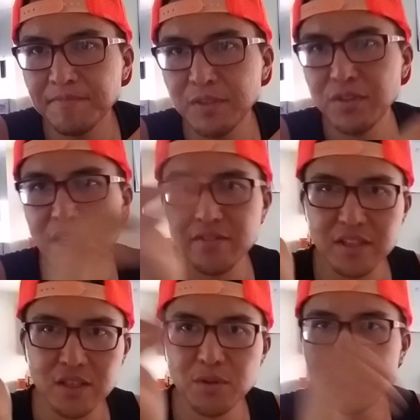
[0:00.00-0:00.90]
if you have
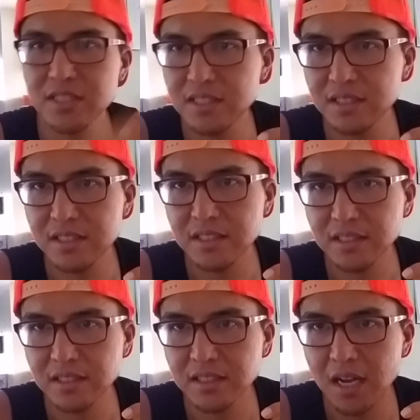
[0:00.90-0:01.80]
any questions,
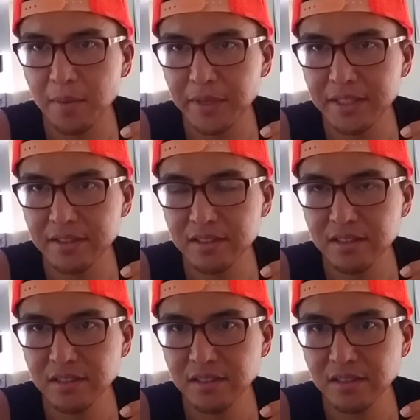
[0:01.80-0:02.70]

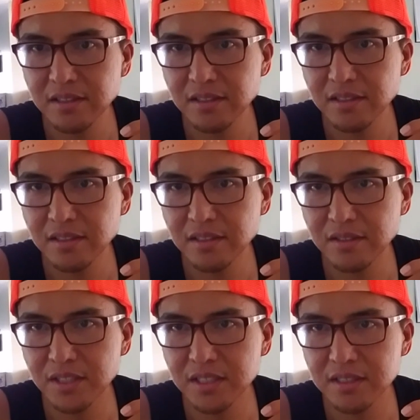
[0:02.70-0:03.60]
comments,
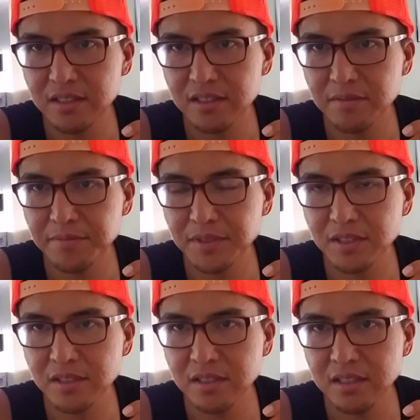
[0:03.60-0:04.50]

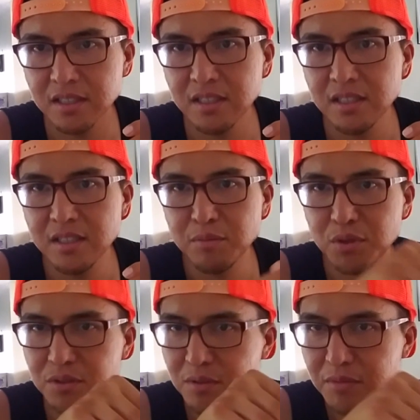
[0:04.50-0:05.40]
criticisms,
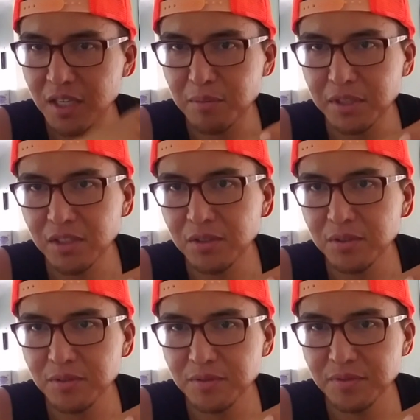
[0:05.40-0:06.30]
post them down
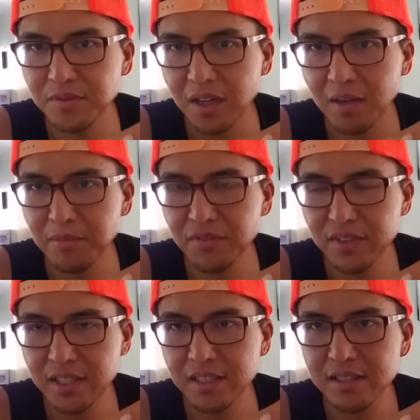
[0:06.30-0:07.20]
below. I'm the
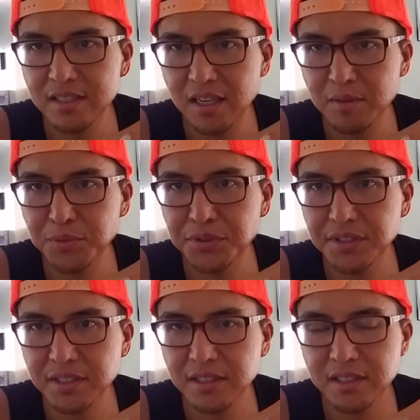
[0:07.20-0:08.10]
vegan
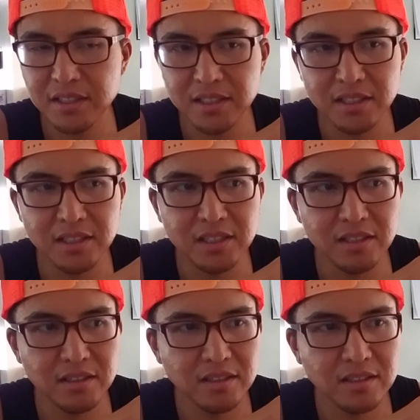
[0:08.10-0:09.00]
cyborg,
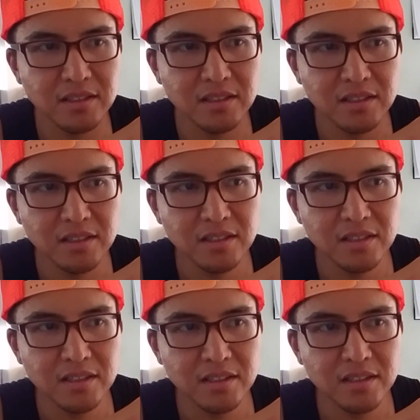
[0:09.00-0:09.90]
and
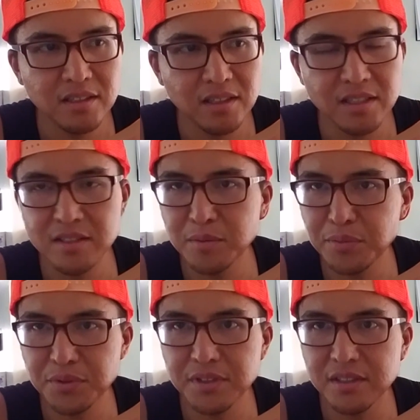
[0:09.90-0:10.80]
I
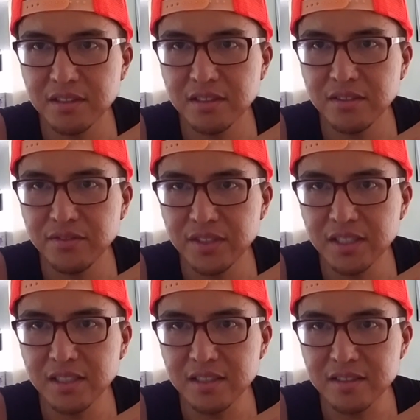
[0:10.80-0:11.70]
support
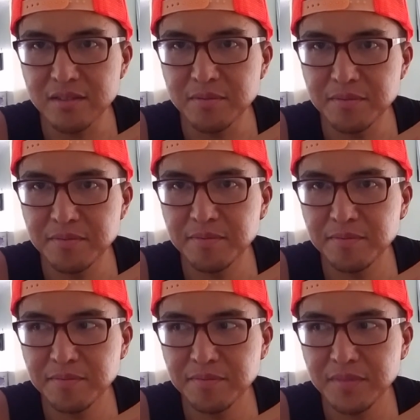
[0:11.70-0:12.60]
veganism,
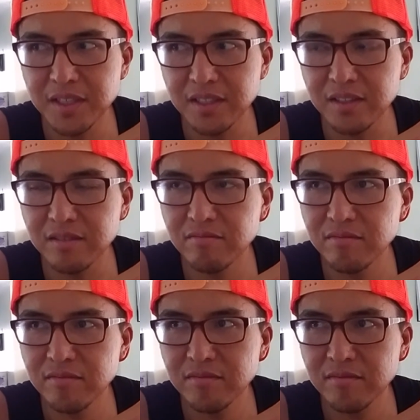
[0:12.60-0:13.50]
and
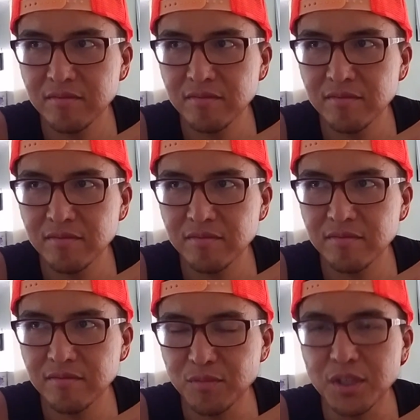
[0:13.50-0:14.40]

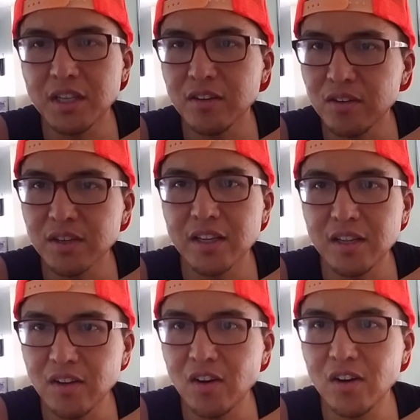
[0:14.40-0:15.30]
we can all get
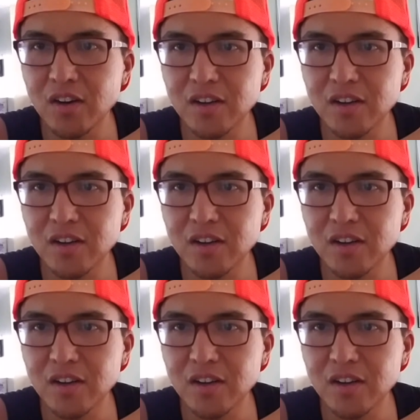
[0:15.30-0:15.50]
along.